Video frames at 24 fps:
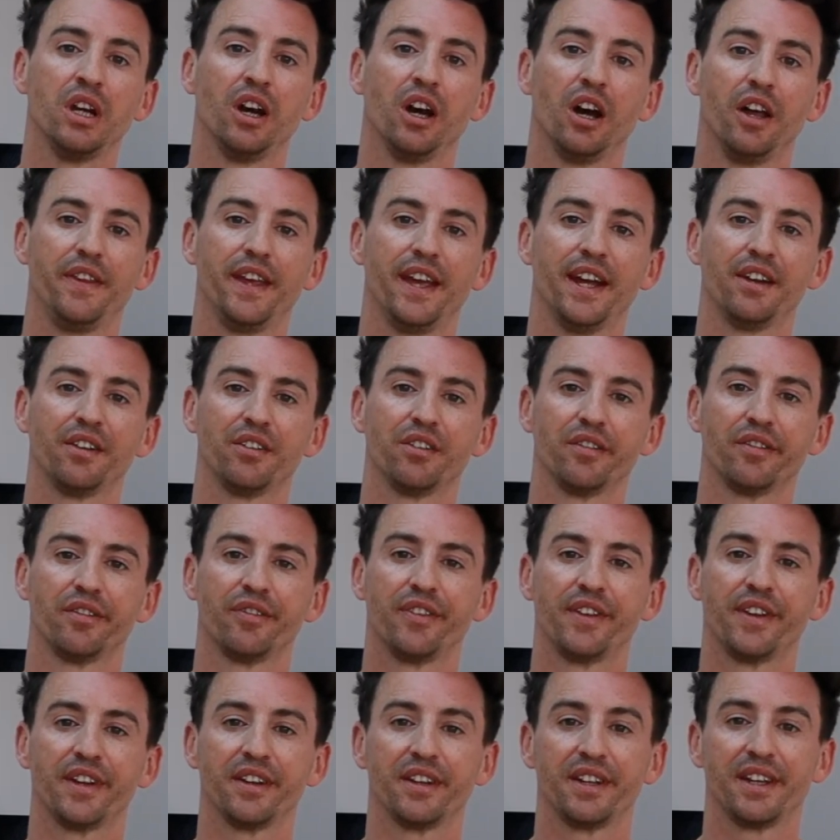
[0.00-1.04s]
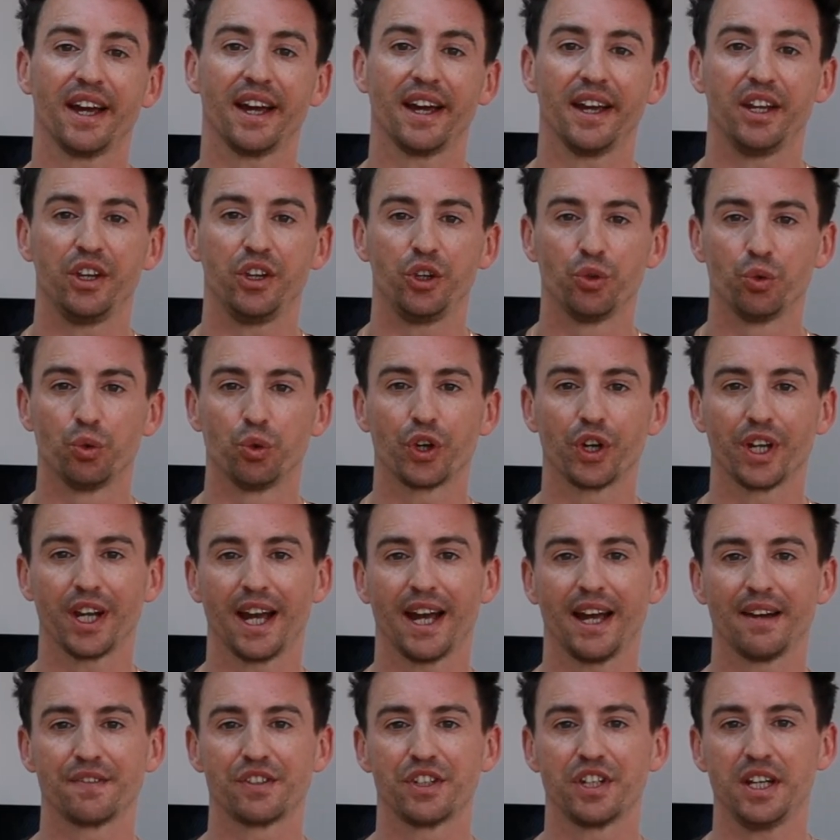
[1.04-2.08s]
At the end of the day, you're going to
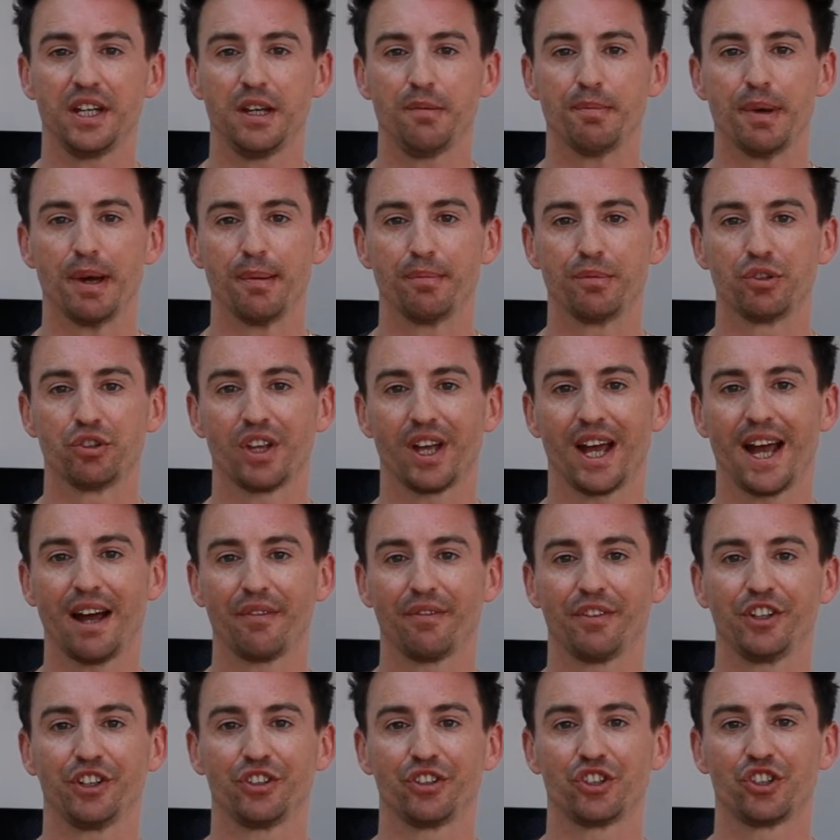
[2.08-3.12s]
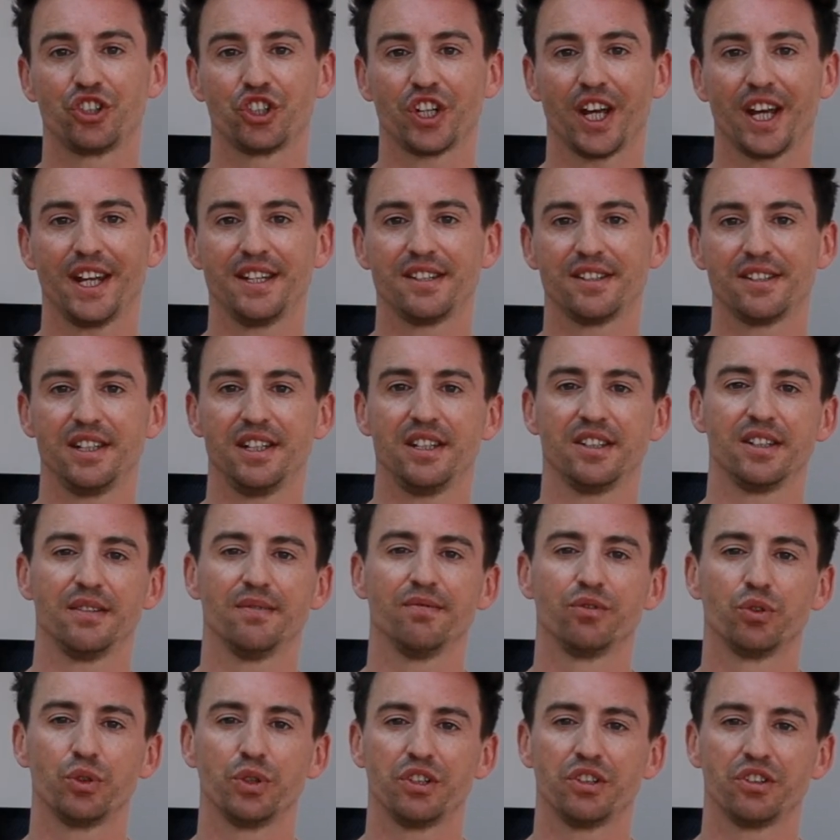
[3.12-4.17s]
have team members that are having to chase these
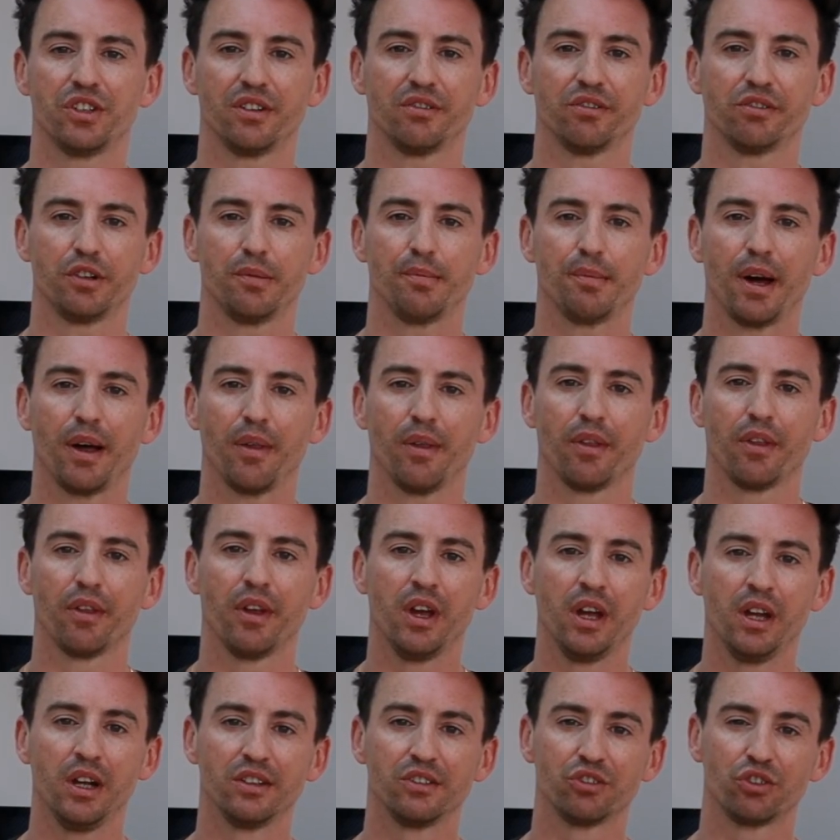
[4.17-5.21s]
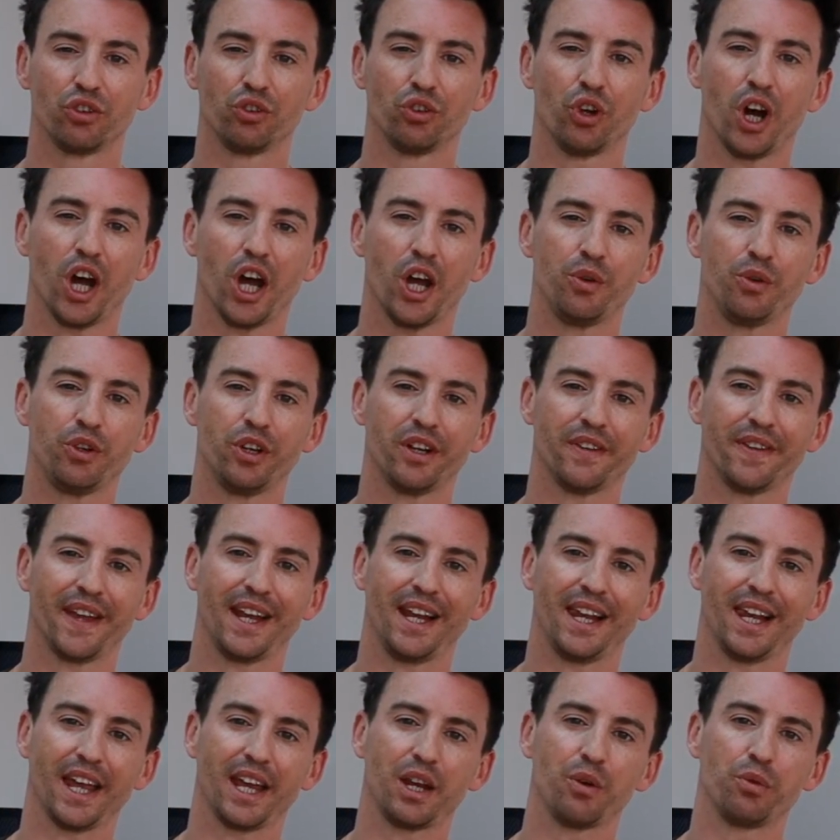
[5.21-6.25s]
invoices every month. So not only are they
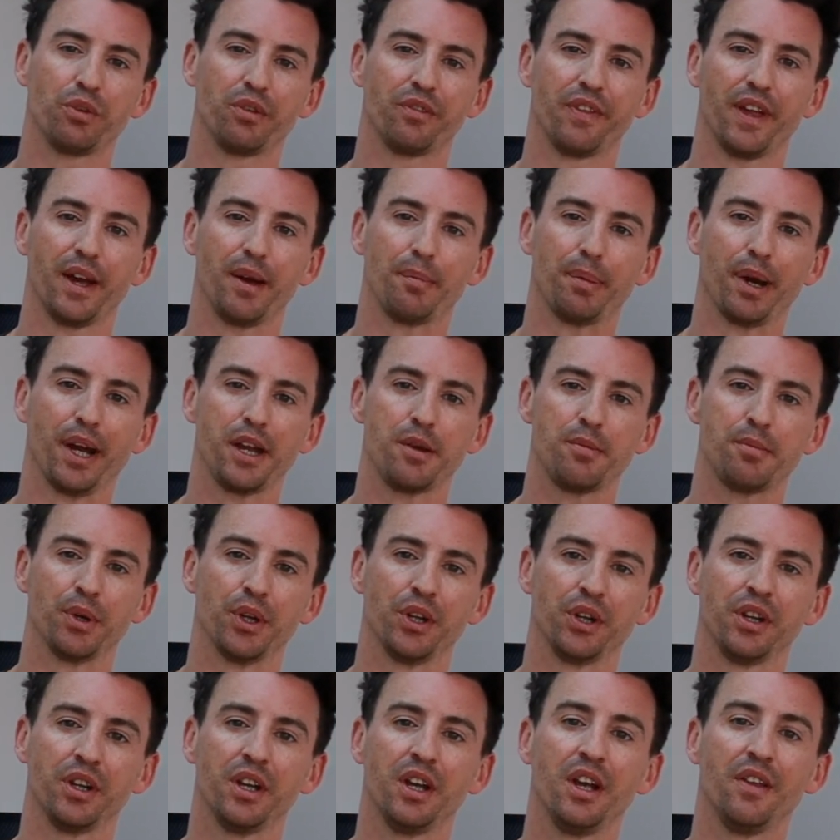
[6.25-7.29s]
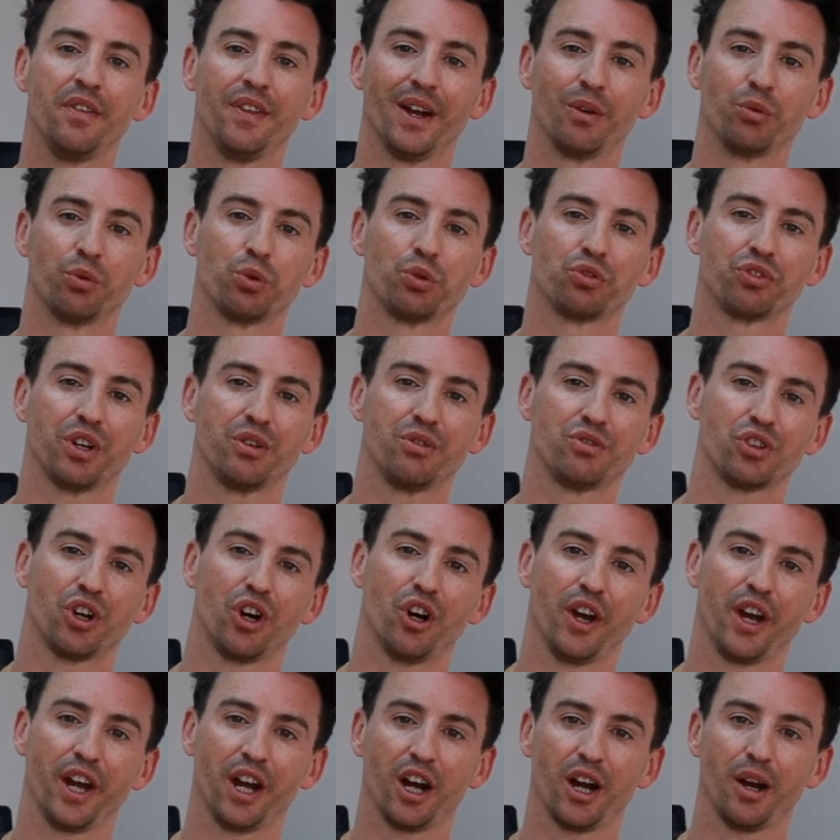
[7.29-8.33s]
late with their payment, they're also
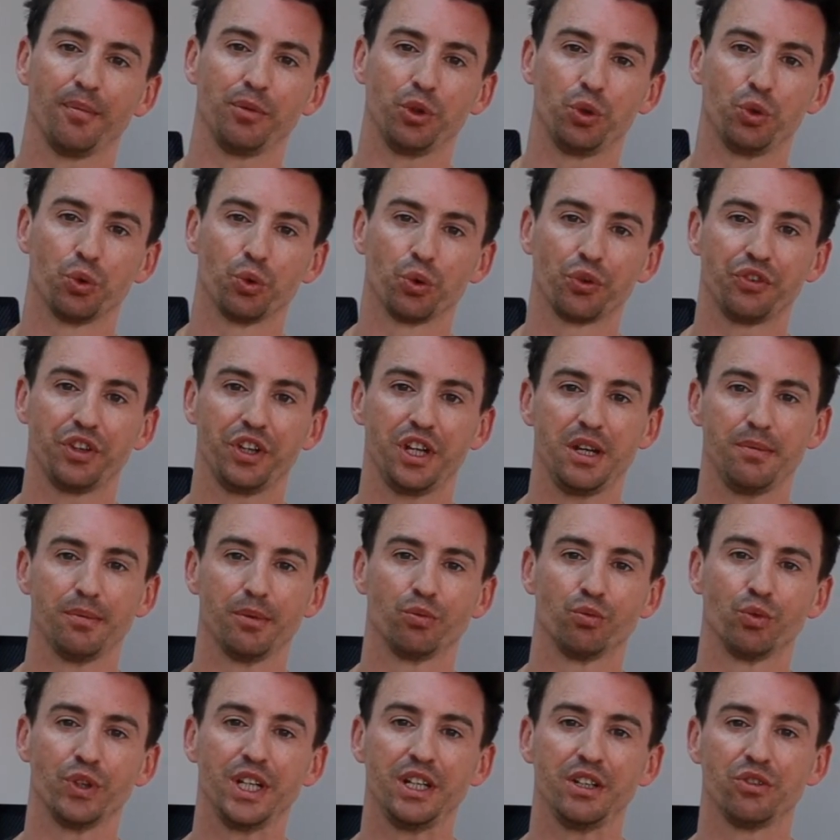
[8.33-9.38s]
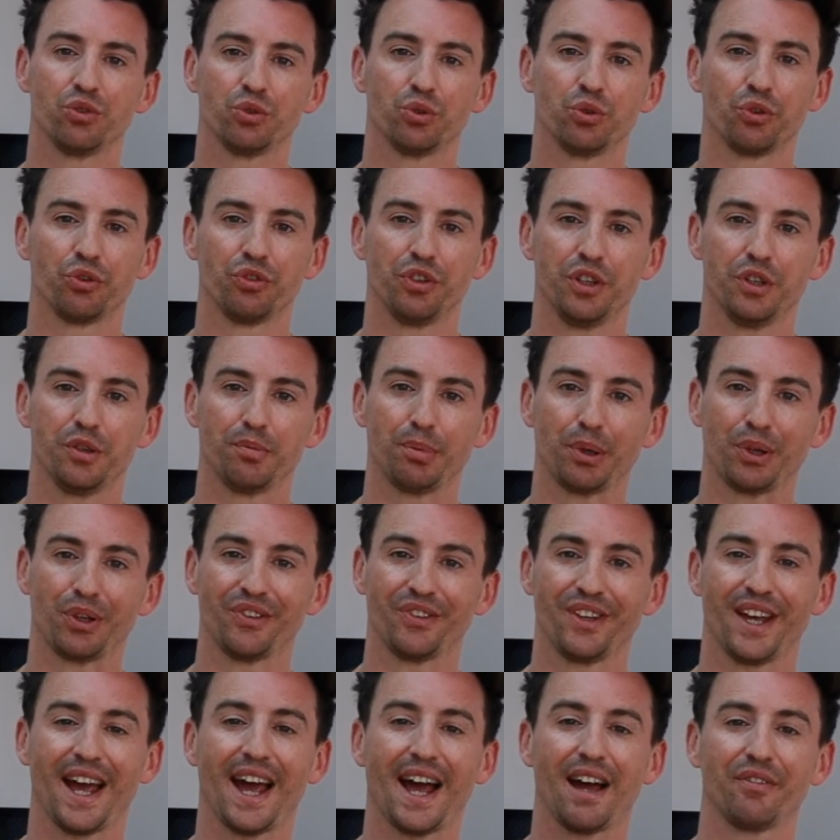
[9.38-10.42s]
tying up your team and resources because
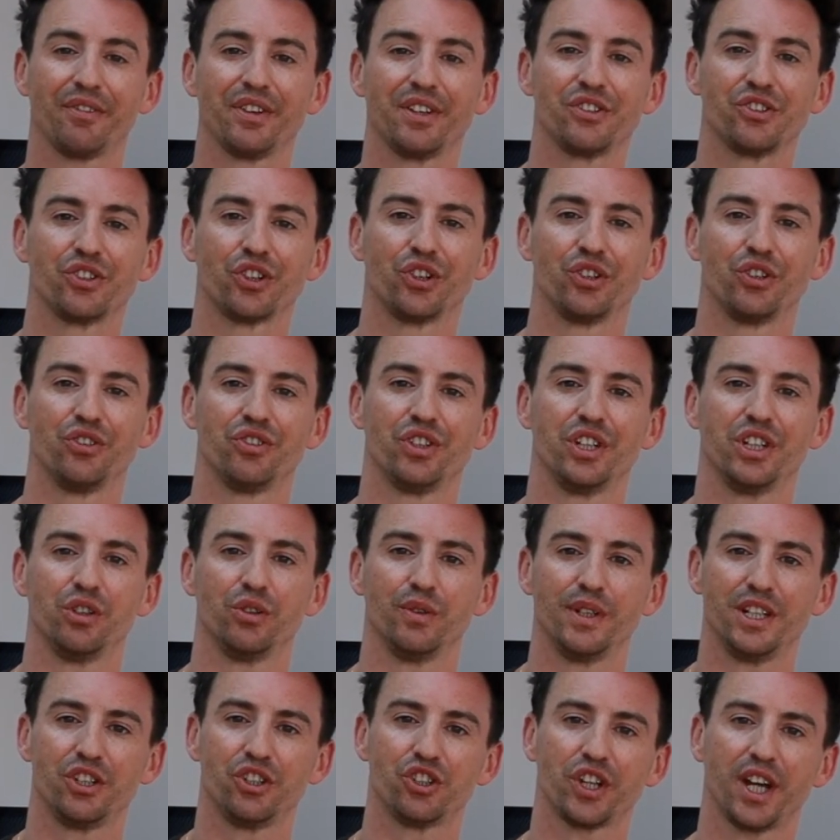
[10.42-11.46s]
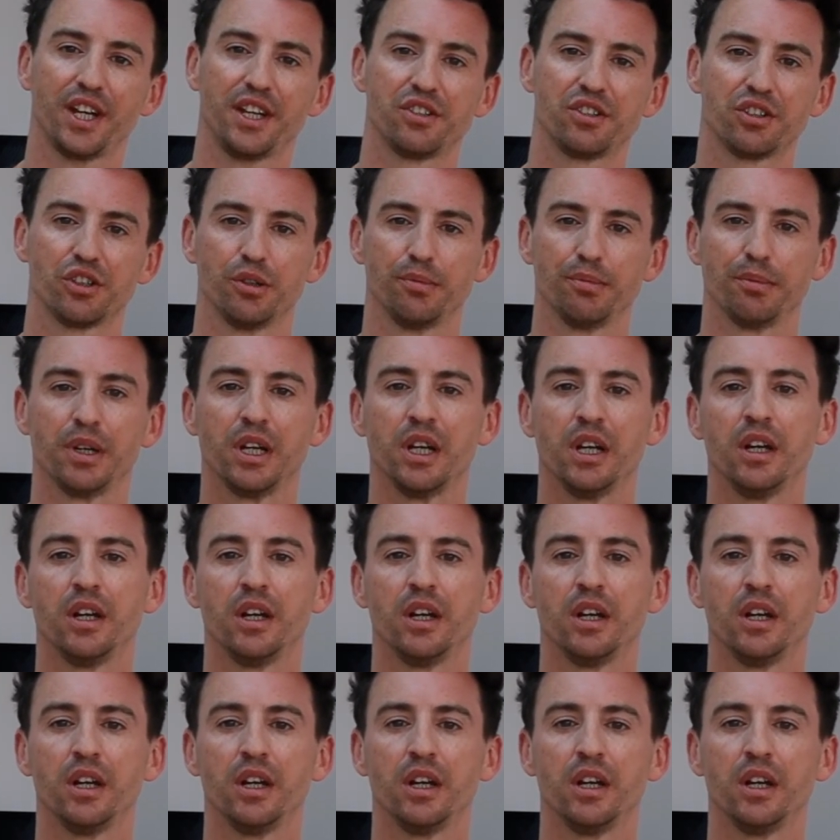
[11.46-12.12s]
they're having to continually chase them.